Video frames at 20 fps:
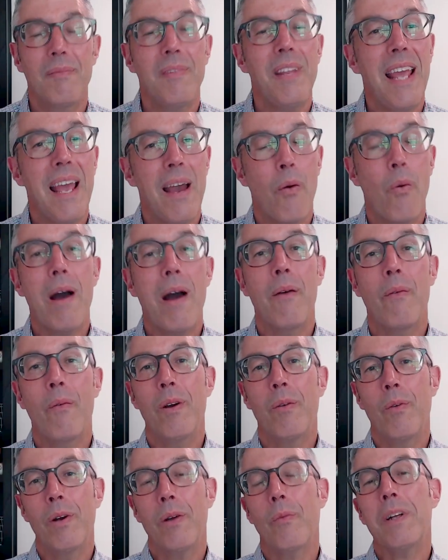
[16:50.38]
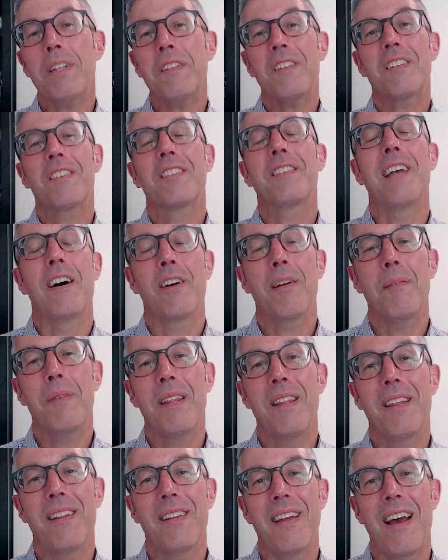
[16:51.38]
Yeah. Why, what, what's the sell? Give me
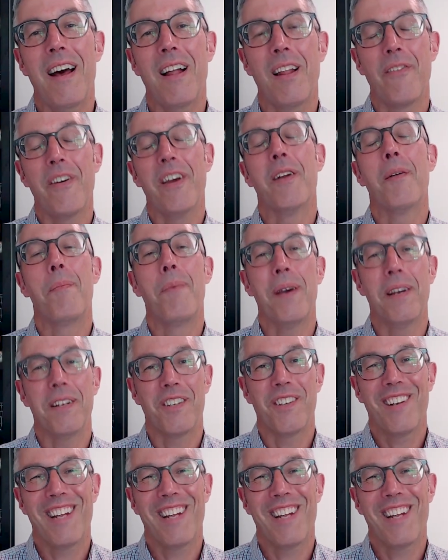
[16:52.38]
the, the elevator pitch,